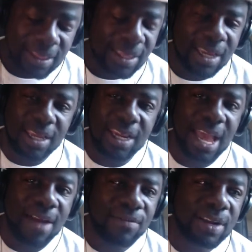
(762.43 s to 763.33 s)
they could have
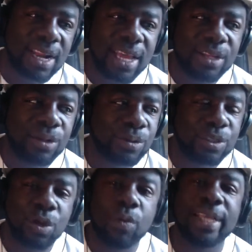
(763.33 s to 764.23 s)
got rid of that dude
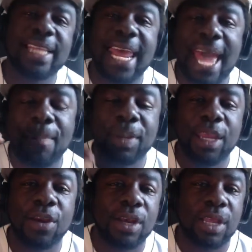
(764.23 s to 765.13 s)
so quick. That happened
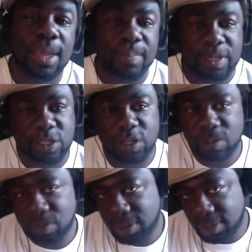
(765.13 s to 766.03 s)
here in Columbus, too.
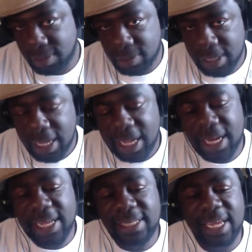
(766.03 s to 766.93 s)

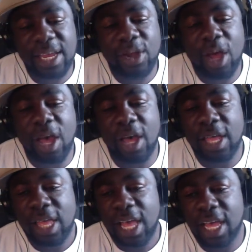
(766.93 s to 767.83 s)
And they said uh,
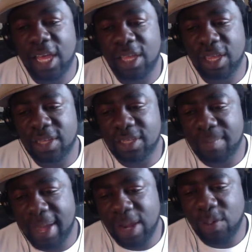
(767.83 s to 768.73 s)
uh,
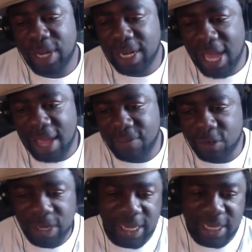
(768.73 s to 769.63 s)
somebody with a knife
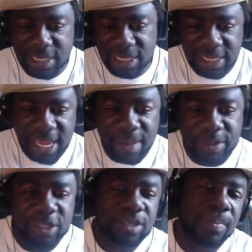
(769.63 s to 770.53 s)
could have easily
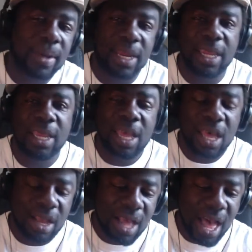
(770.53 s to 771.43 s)
damaged somebody,
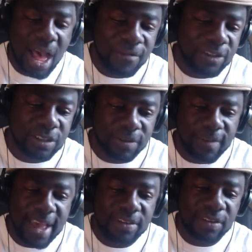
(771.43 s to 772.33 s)
a officer,
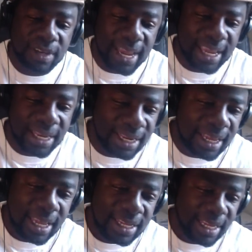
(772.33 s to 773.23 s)
faster than they
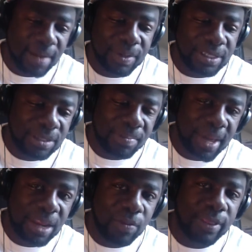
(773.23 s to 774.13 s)
can damage
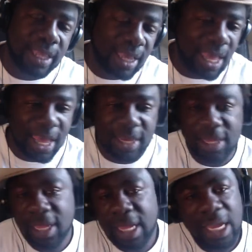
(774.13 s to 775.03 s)
somebody with a gun.
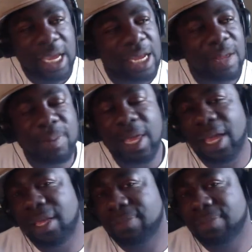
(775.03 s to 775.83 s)
And I'm like,